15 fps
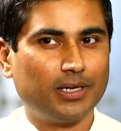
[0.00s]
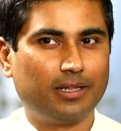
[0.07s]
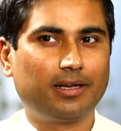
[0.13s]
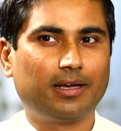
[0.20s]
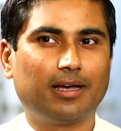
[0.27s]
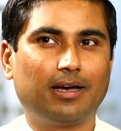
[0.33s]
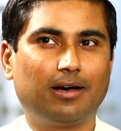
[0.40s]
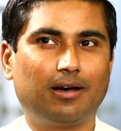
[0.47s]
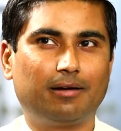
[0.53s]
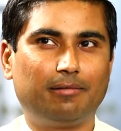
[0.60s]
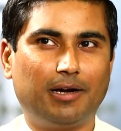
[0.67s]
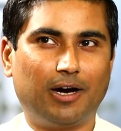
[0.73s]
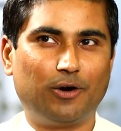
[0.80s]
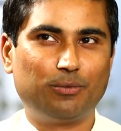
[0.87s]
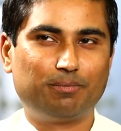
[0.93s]
I think
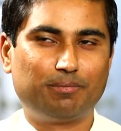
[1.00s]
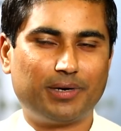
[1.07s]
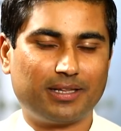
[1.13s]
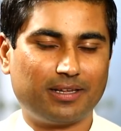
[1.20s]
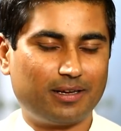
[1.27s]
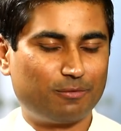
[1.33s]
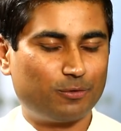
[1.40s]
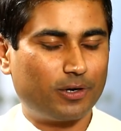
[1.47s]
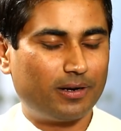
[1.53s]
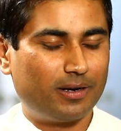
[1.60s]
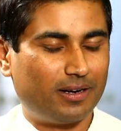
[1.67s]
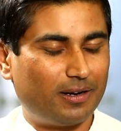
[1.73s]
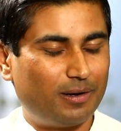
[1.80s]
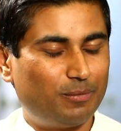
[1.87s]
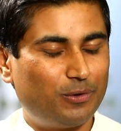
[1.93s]
I've gotten
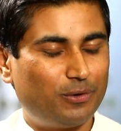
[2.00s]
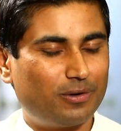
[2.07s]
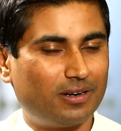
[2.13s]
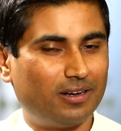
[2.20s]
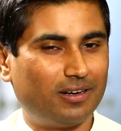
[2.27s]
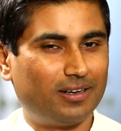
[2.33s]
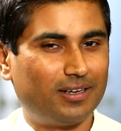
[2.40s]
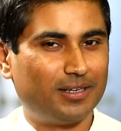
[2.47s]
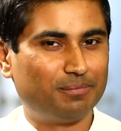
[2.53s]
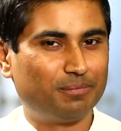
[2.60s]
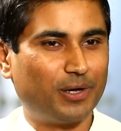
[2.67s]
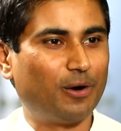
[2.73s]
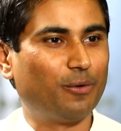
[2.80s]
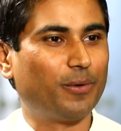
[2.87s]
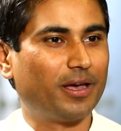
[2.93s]
a little
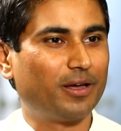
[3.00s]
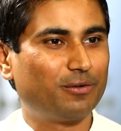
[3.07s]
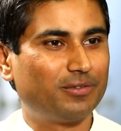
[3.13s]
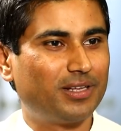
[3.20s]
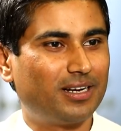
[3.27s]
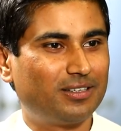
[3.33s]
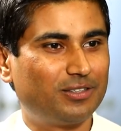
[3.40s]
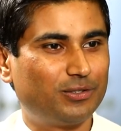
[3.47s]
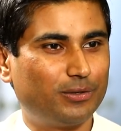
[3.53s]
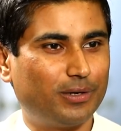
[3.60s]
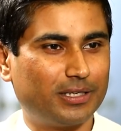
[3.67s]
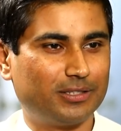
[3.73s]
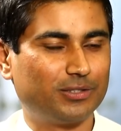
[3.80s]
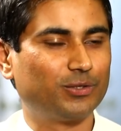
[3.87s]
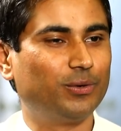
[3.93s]
more aware of that. So
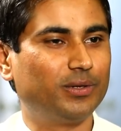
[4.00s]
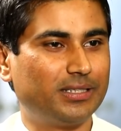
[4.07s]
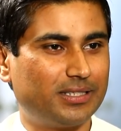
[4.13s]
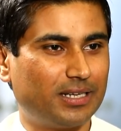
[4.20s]
I just go and